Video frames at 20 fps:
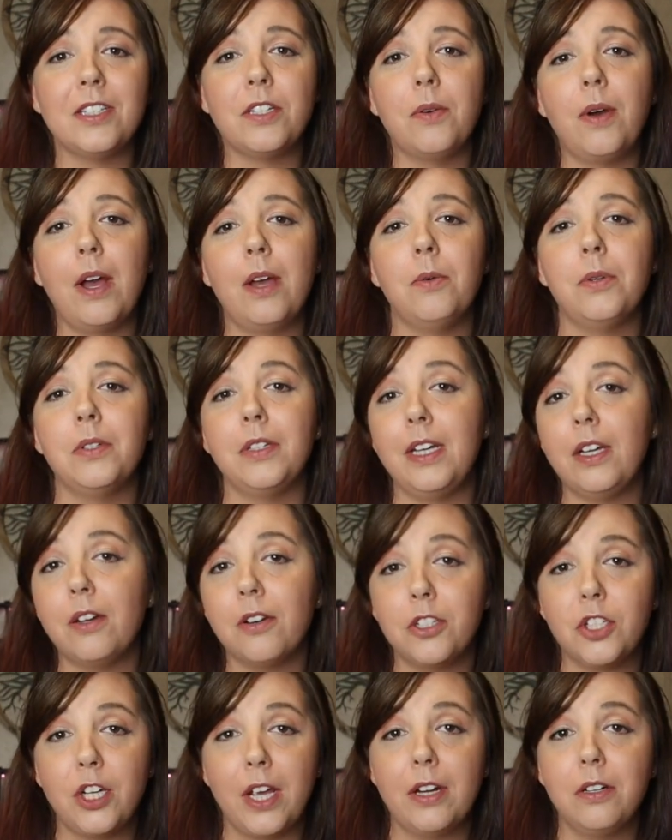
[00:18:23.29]
so I will link
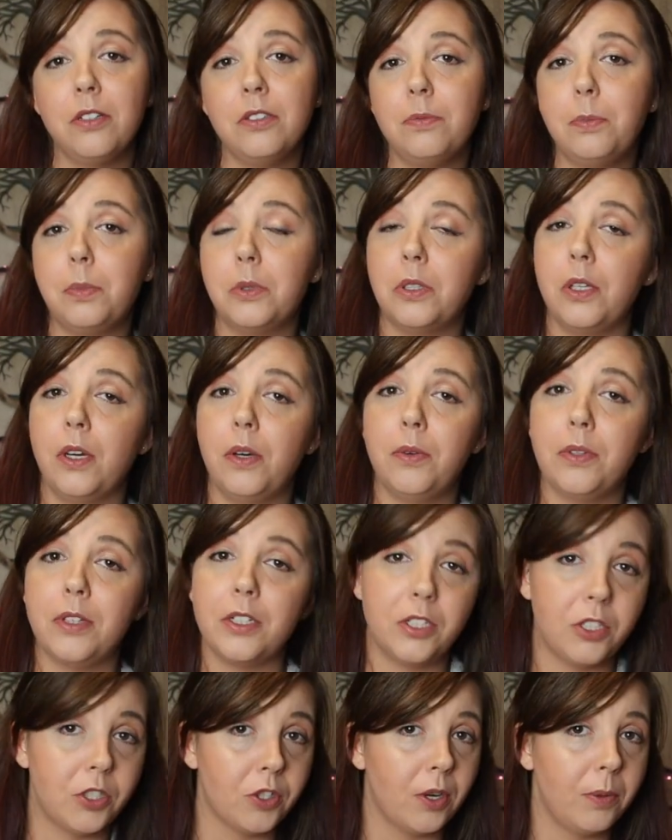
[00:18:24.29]
her channel below in
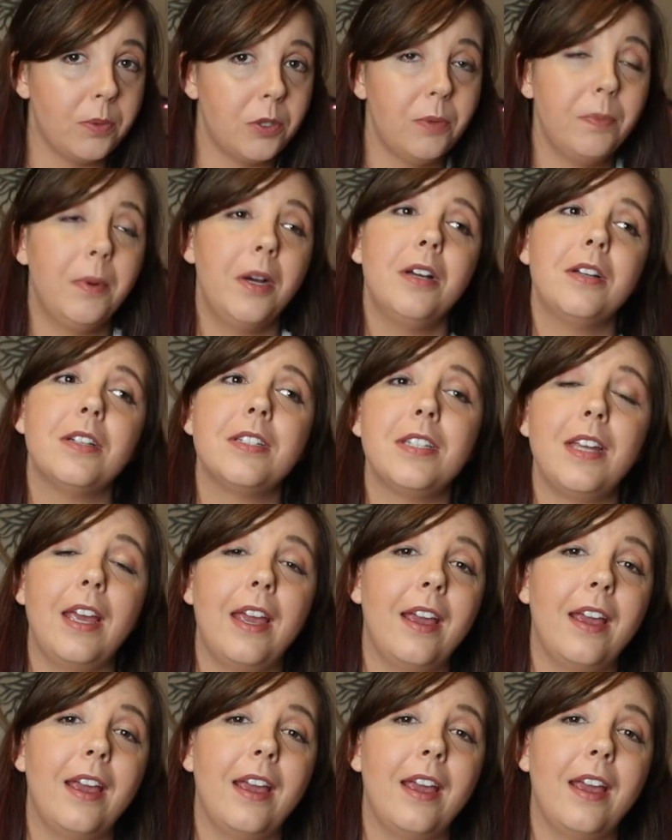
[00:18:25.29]
the description box,